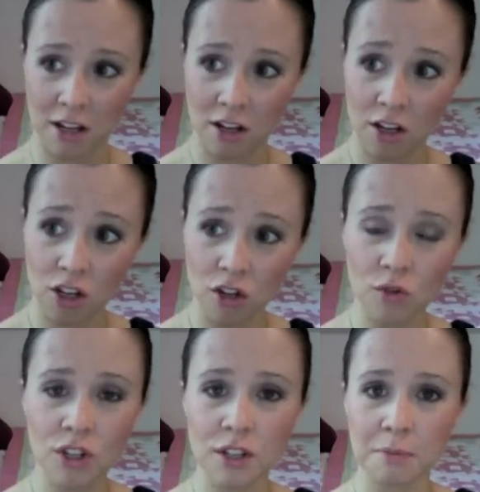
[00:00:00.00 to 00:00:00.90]

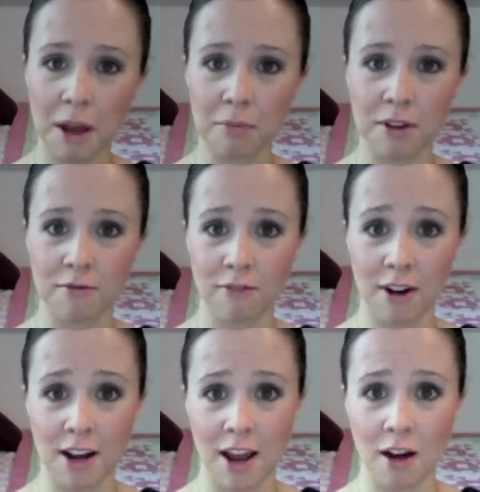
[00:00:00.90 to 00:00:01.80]
Hugest pet peeve
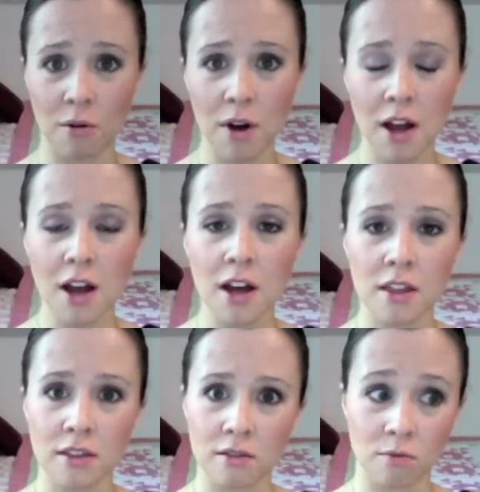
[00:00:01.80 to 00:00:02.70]
right now
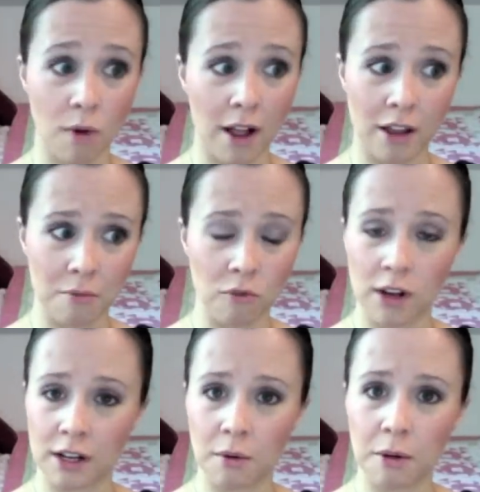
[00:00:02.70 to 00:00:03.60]
while I'm
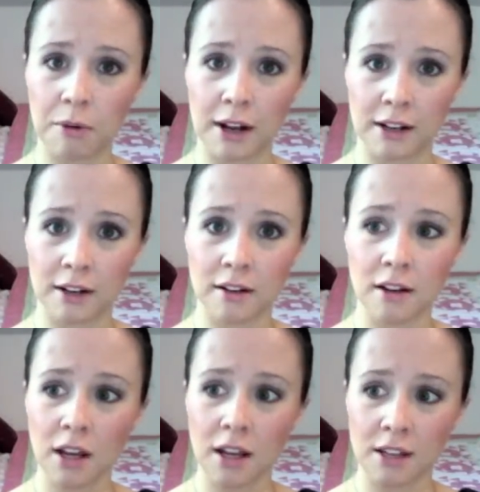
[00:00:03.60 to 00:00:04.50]
running while pregnant
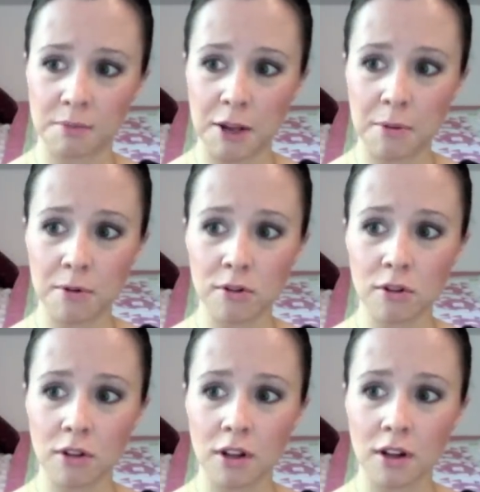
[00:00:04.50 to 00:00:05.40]
is people